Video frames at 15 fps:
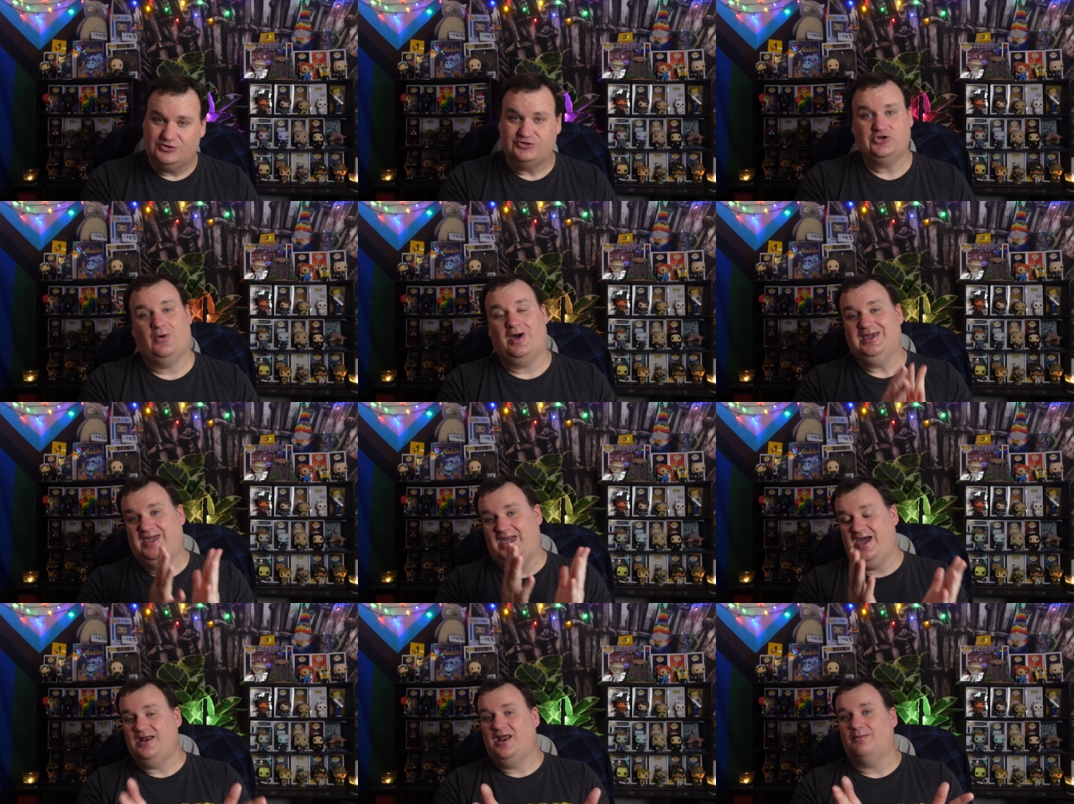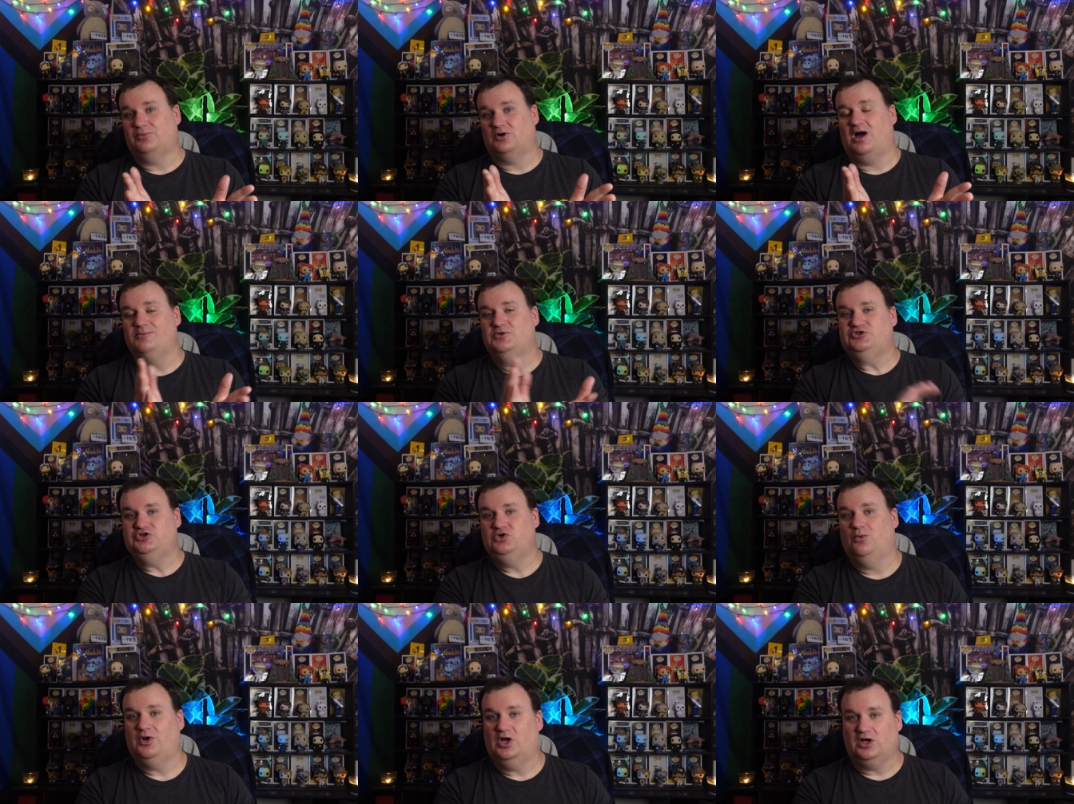so I cannot promise
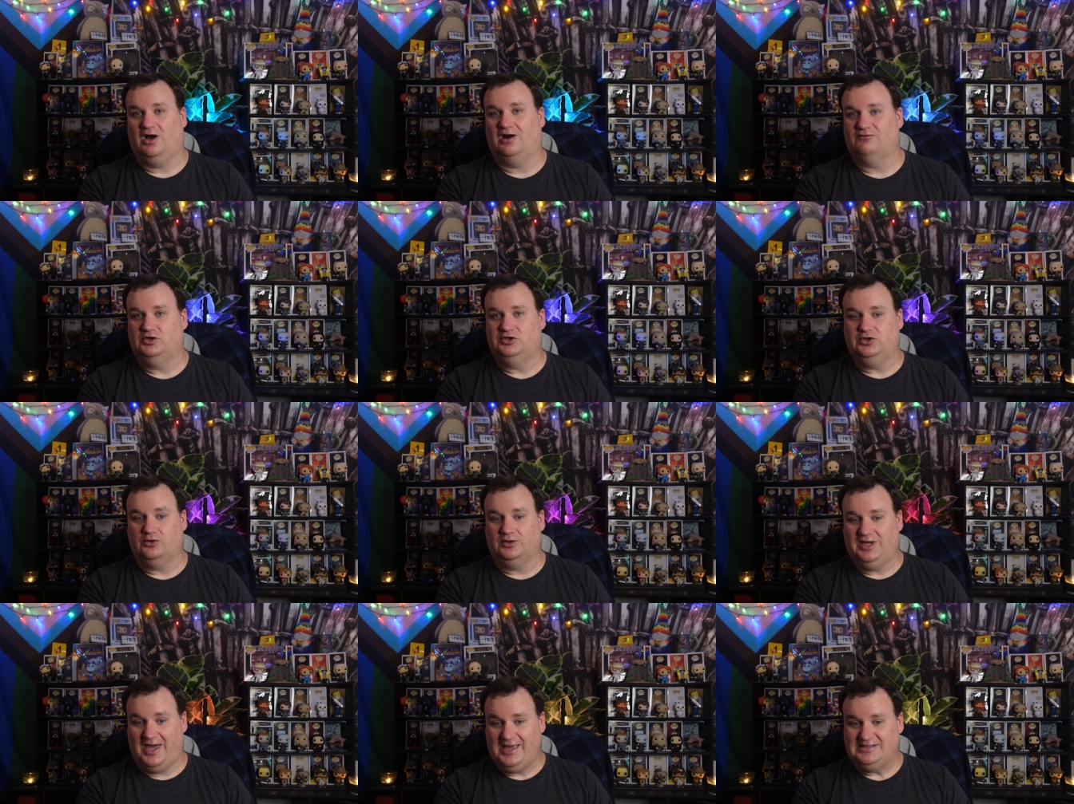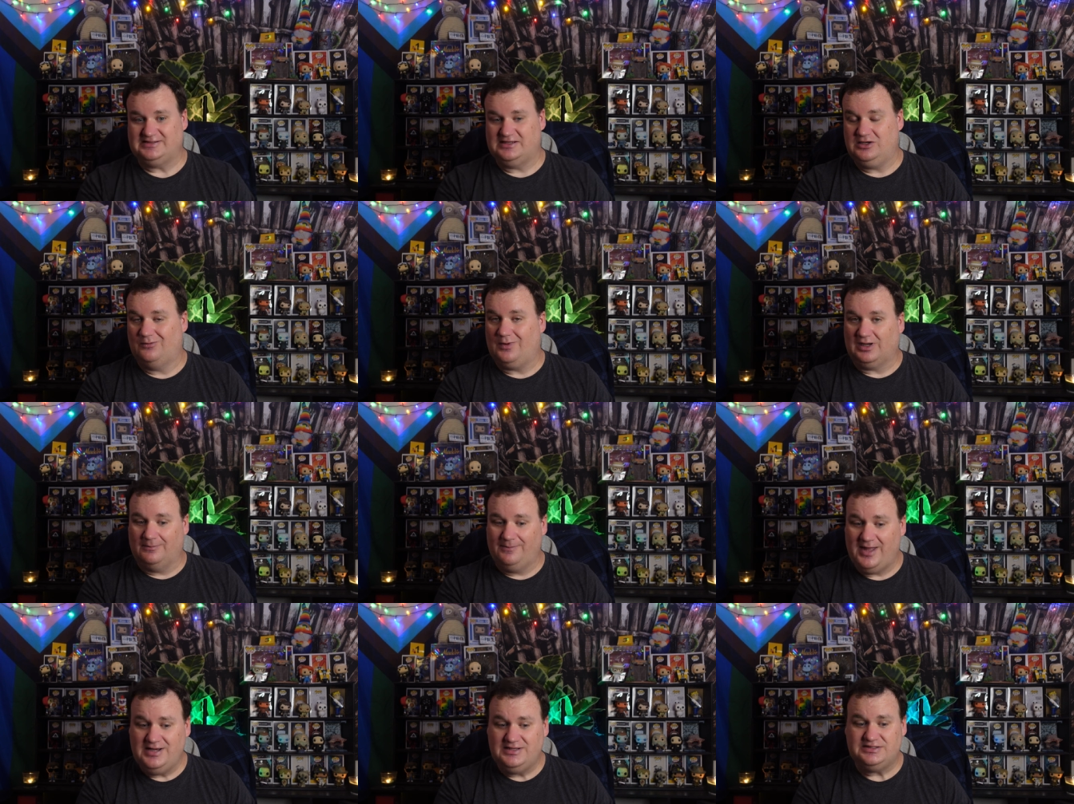you when I'll cover your case that you
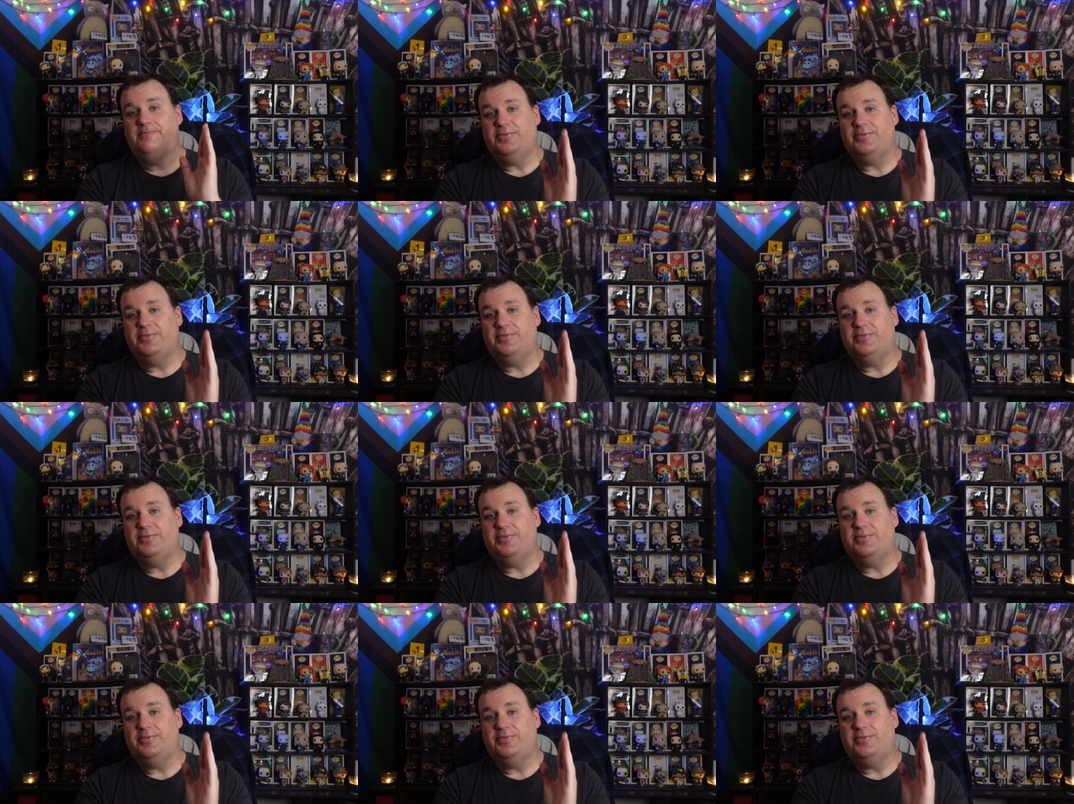recommend,